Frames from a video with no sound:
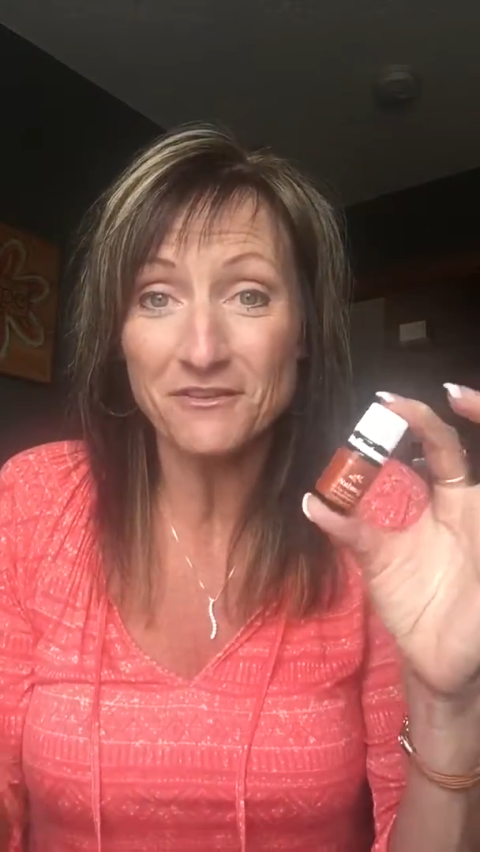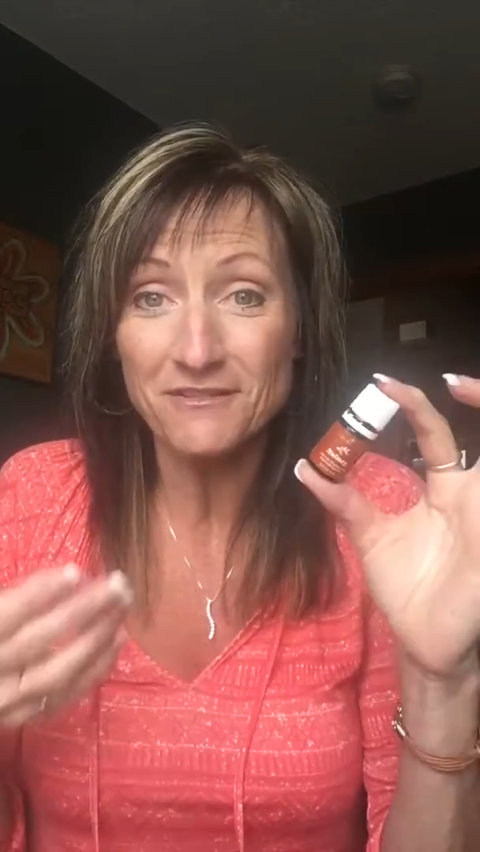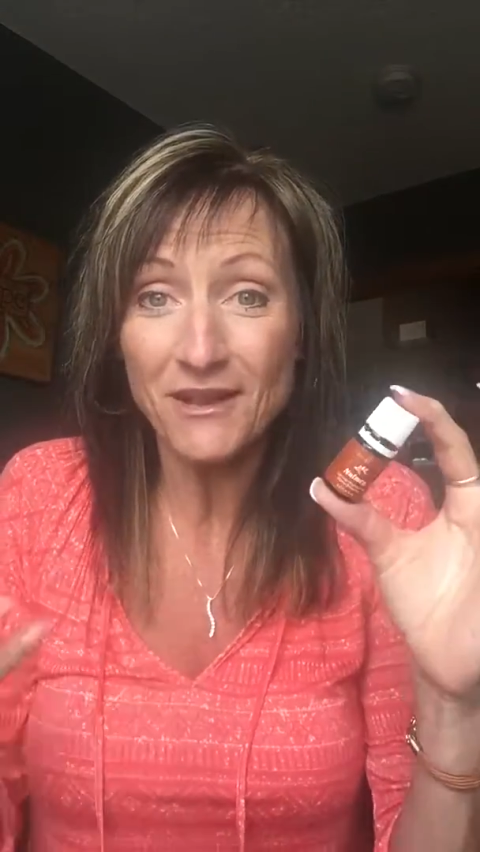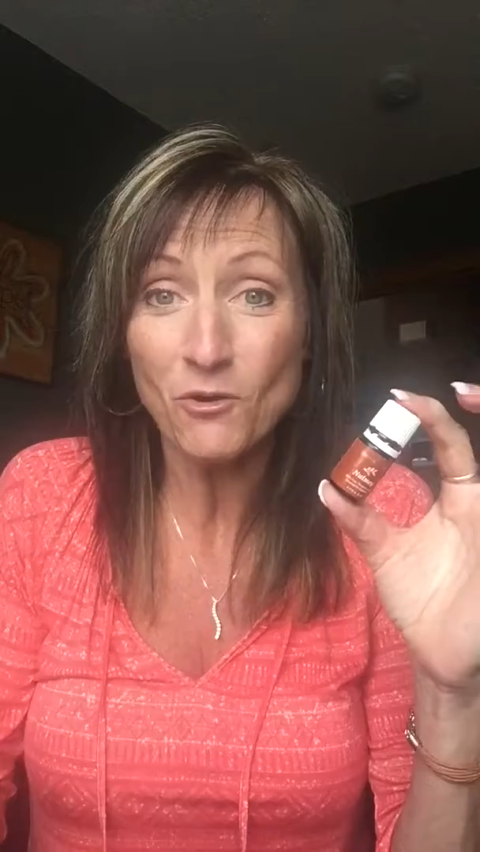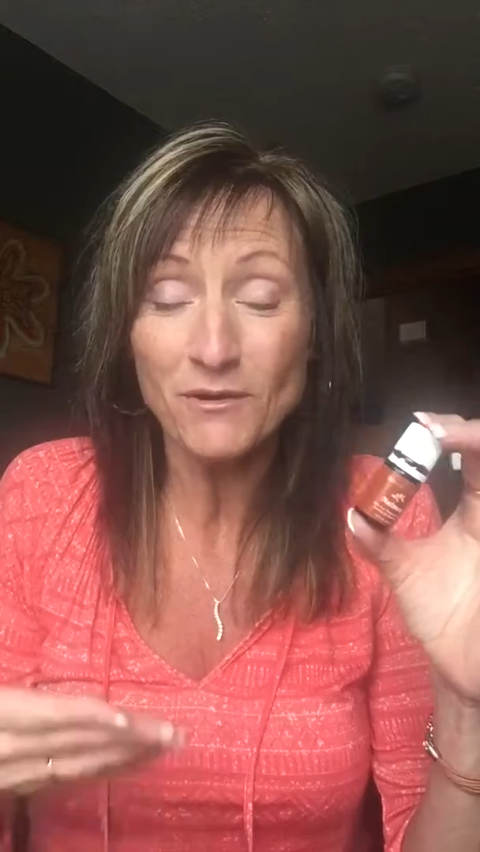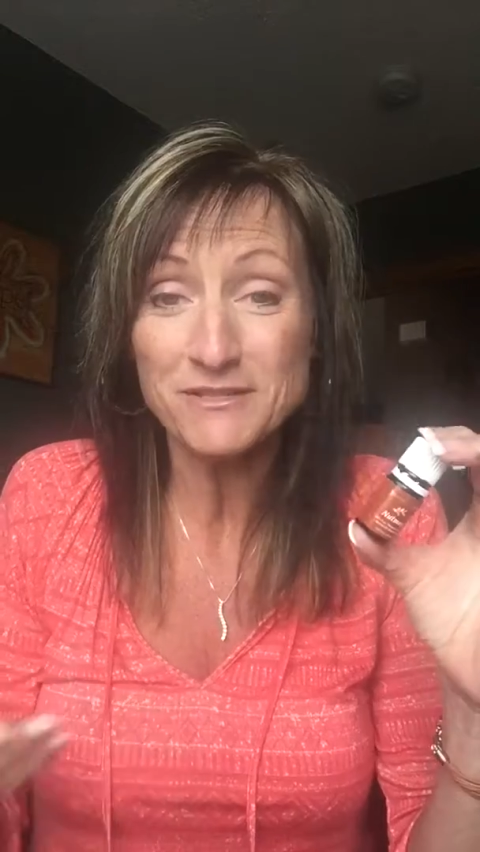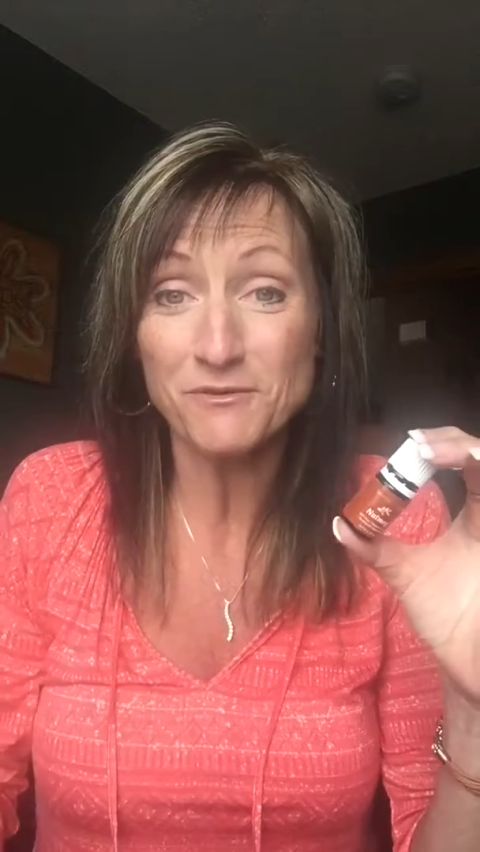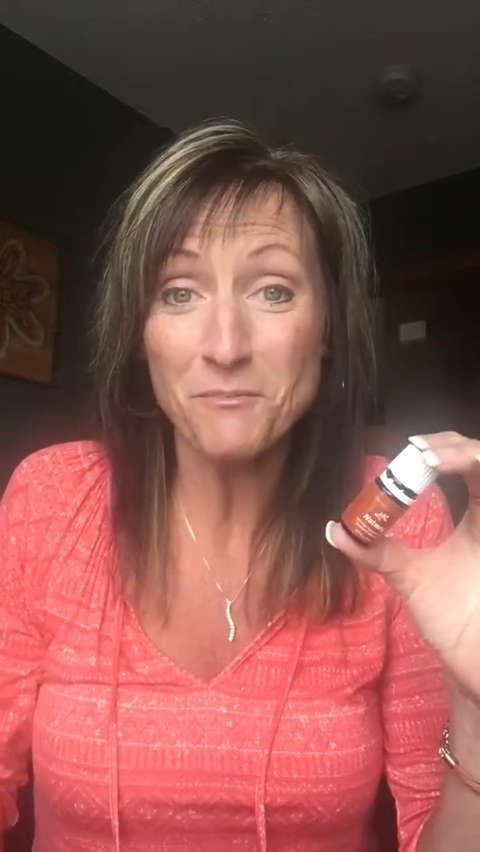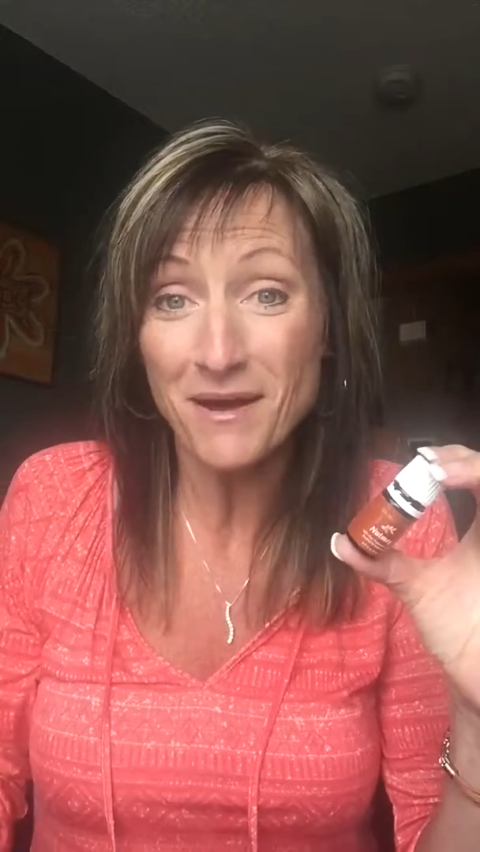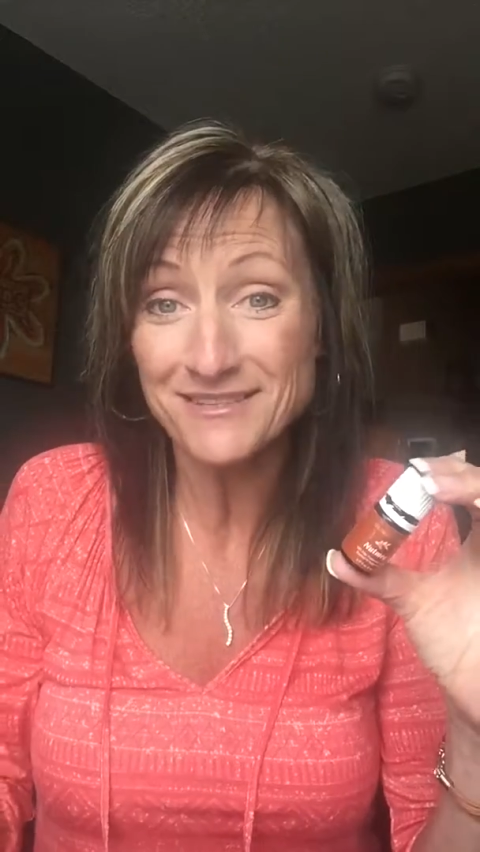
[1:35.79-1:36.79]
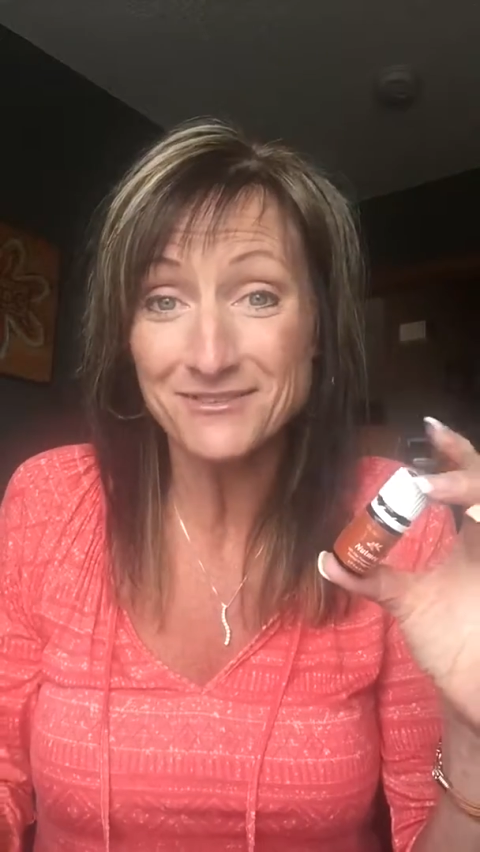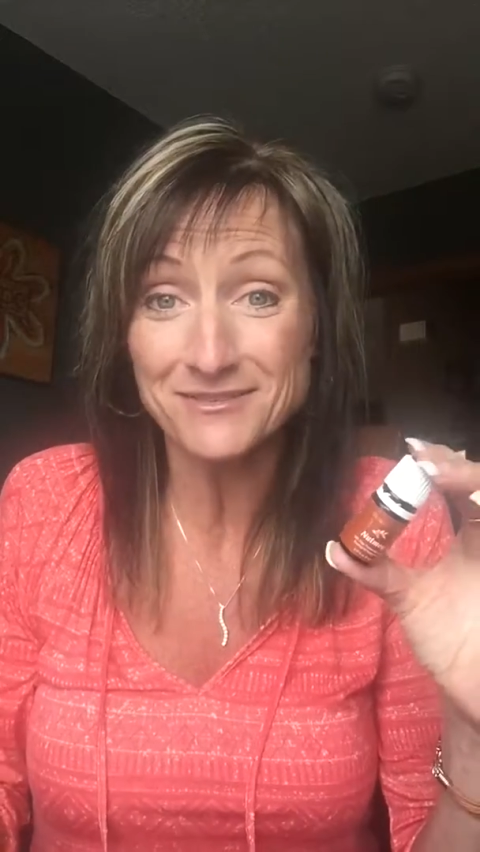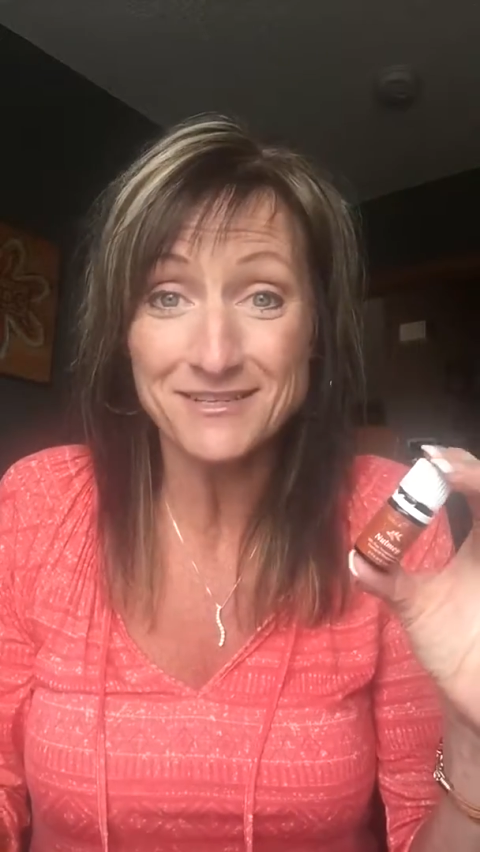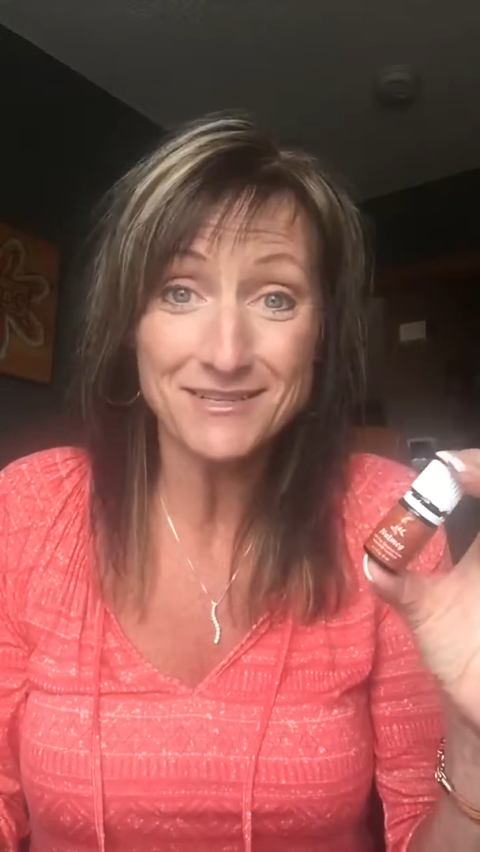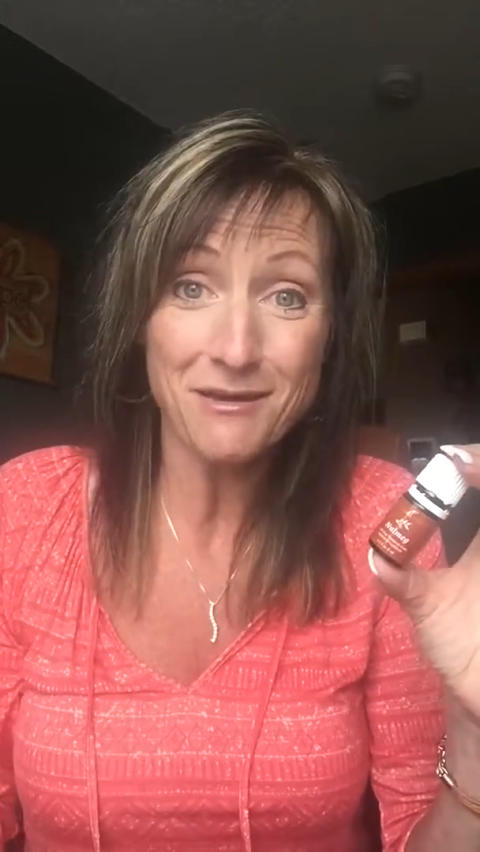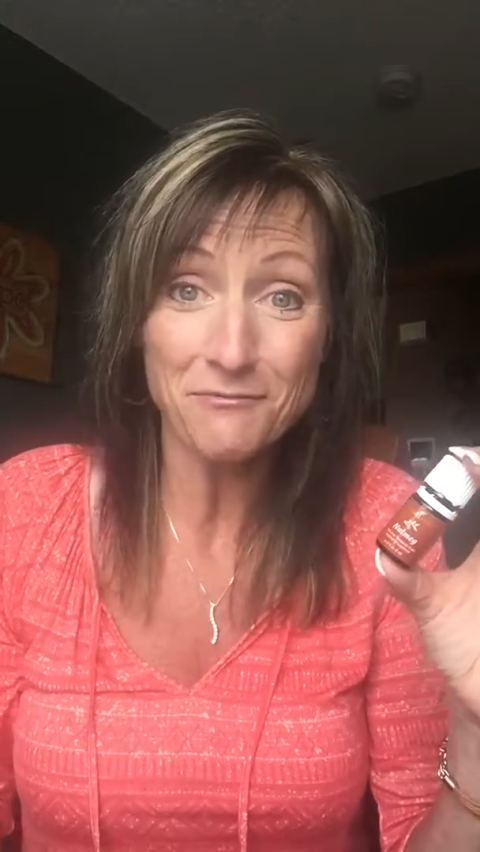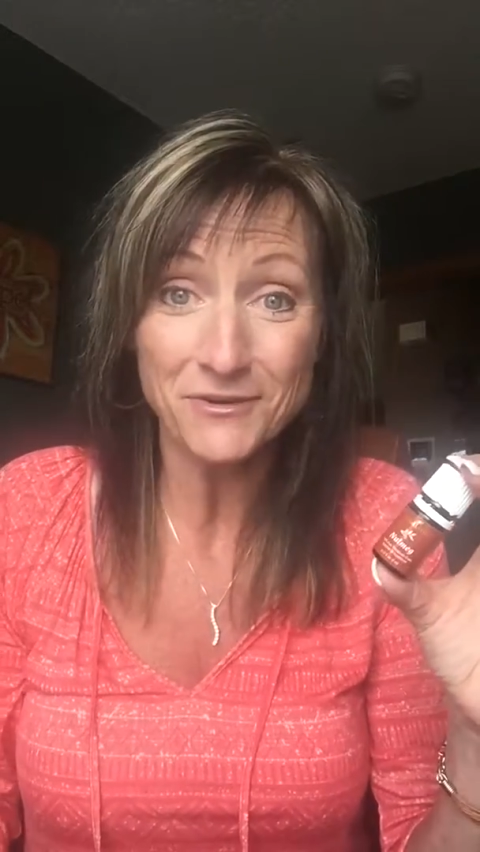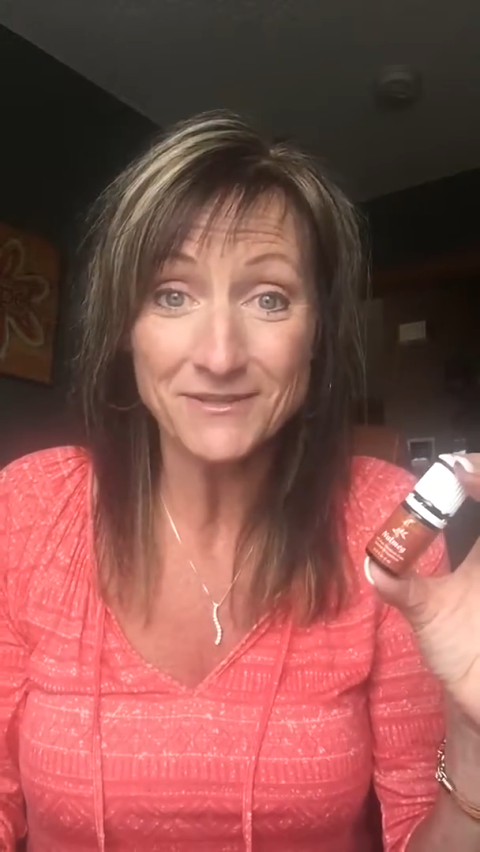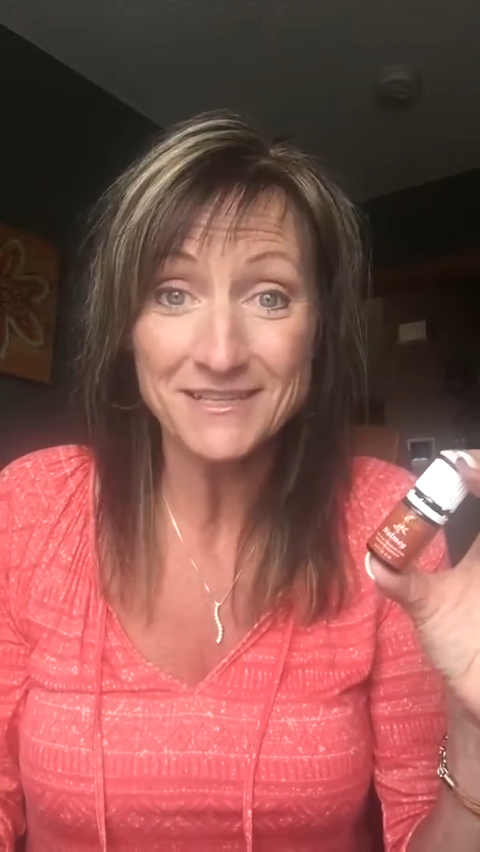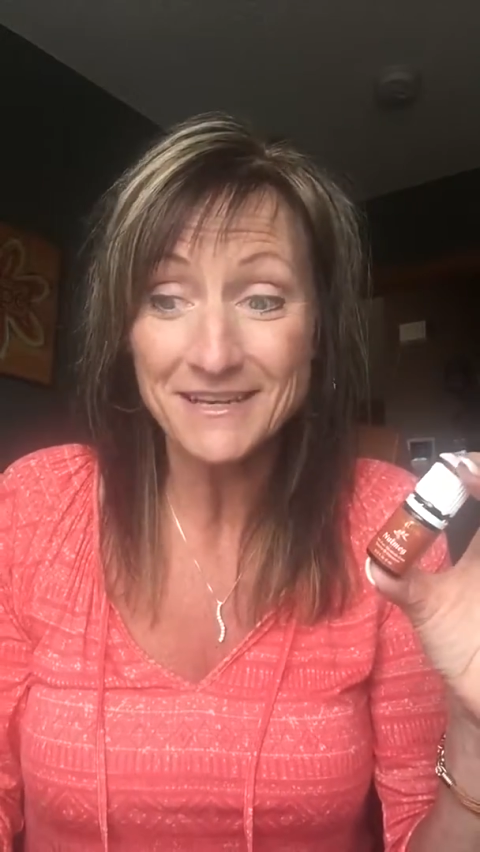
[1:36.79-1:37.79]
there are a lot of oils for muscle
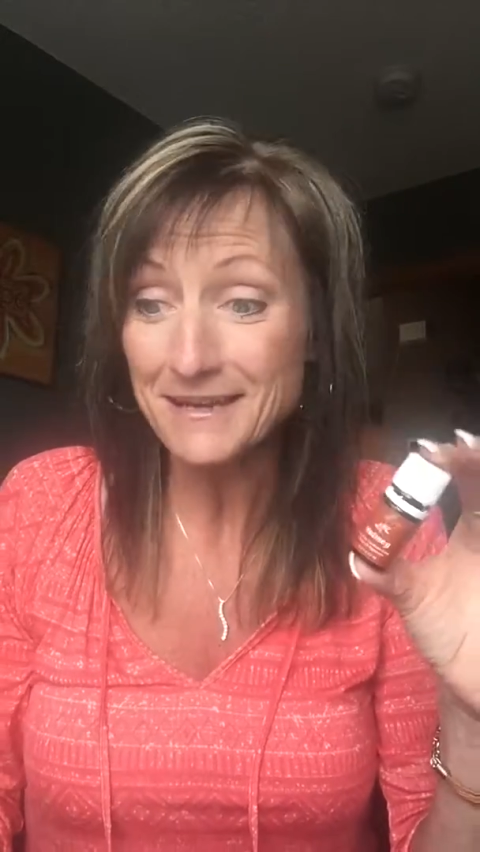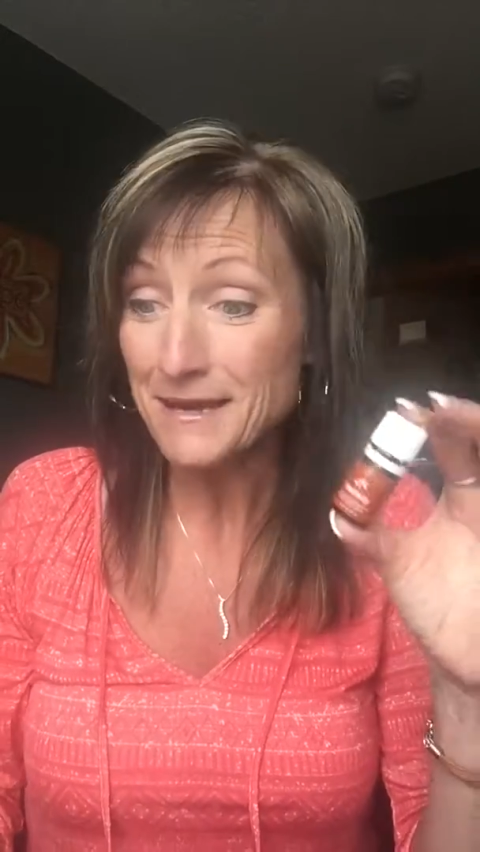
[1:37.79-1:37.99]
discomfort,